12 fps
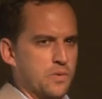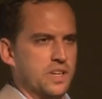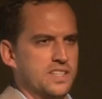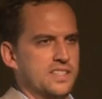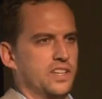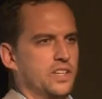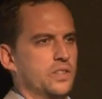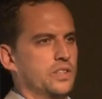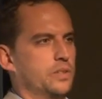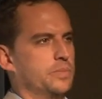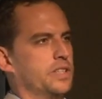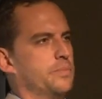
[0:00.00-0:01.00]
I want to tell you
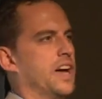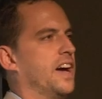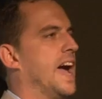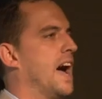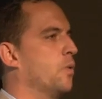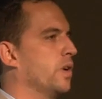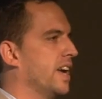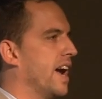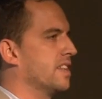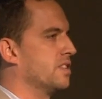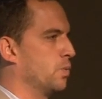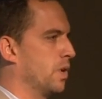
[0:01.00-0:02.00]
a little bit about how we
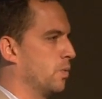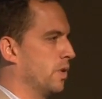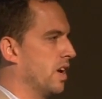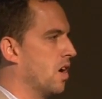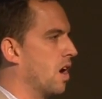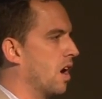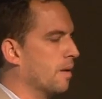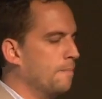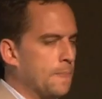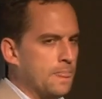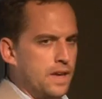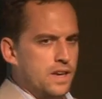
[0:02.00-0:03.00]
got to where we are.
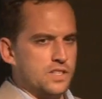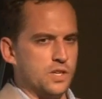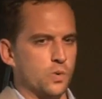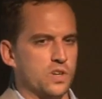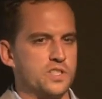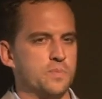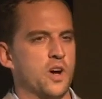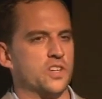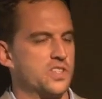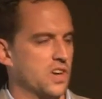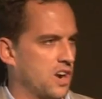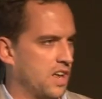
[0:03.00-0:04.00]
So we're a
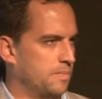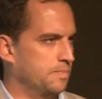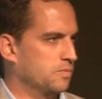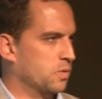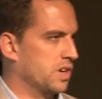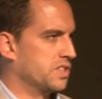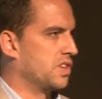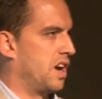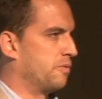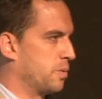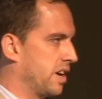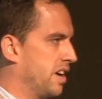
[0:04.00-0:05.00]
small startup, we're a
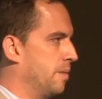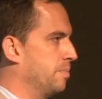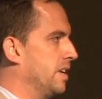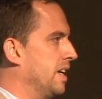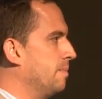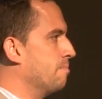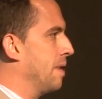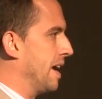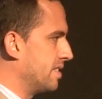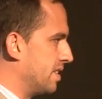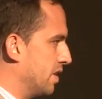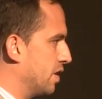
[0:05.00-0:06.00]
software company
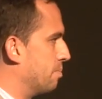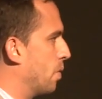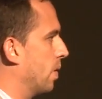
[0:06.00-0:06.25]
based here in